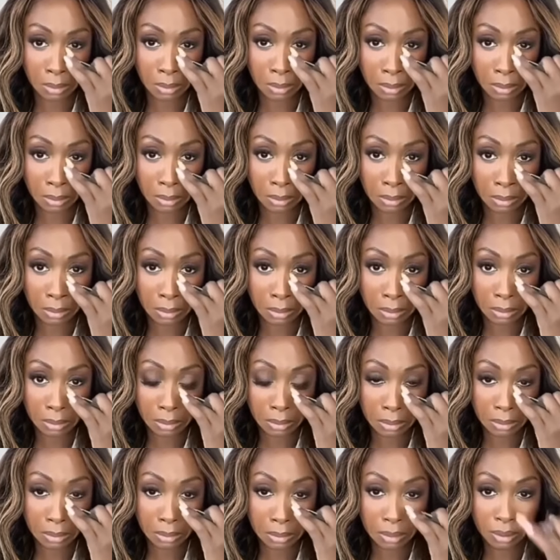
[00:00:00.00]

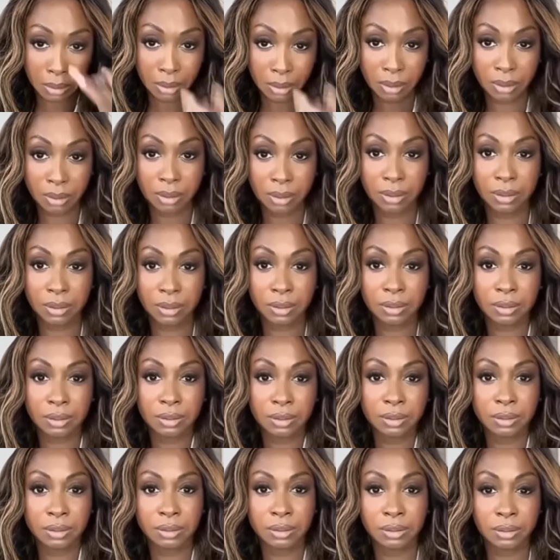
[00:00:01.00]

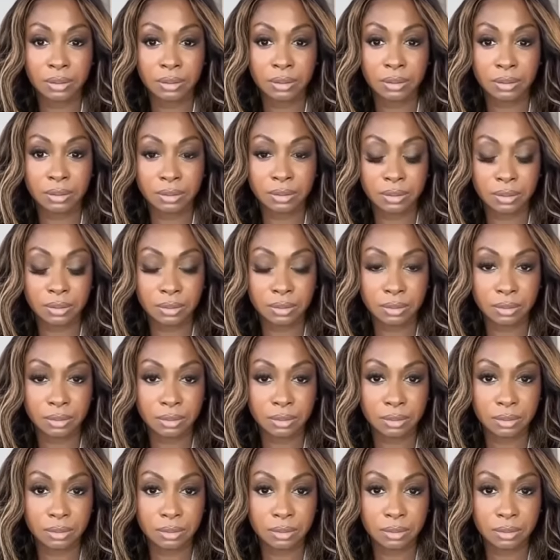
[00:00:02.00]

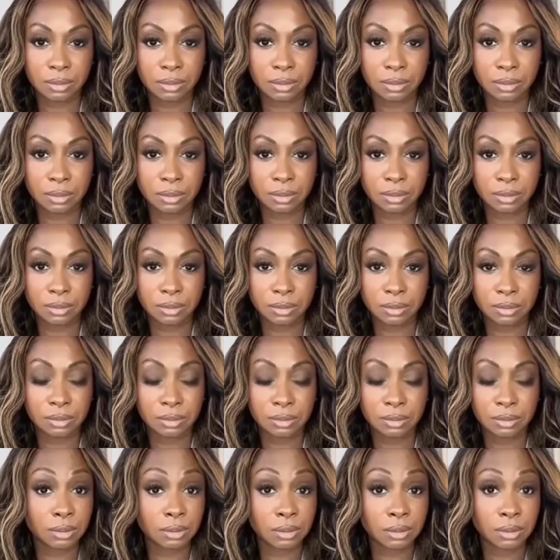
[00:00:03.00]

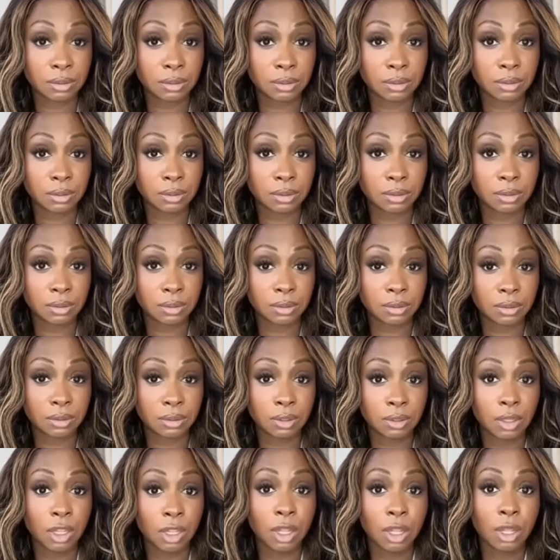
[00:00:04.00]

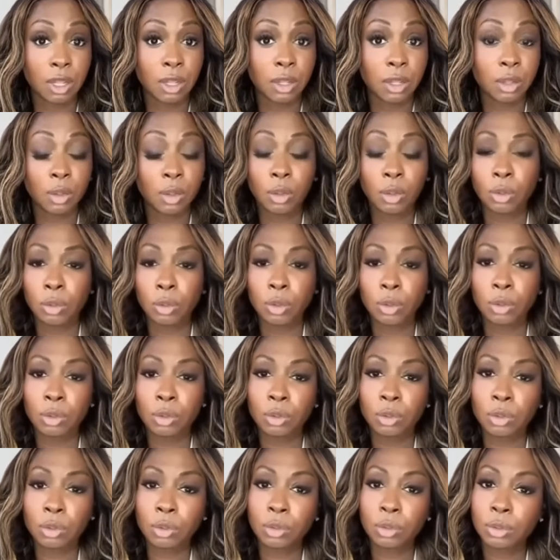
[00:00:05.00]

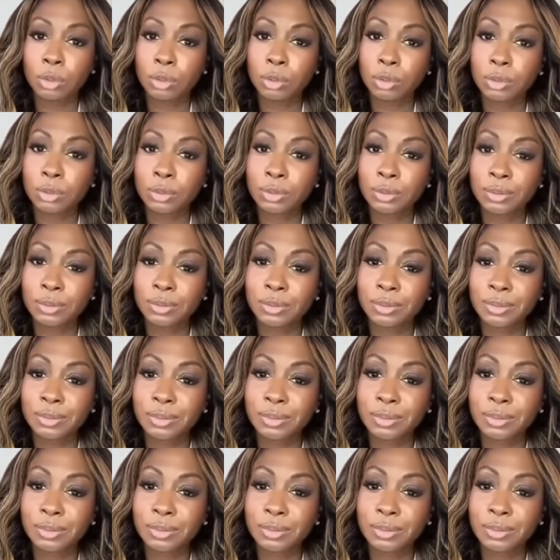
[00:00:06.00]
The person shown says nothing.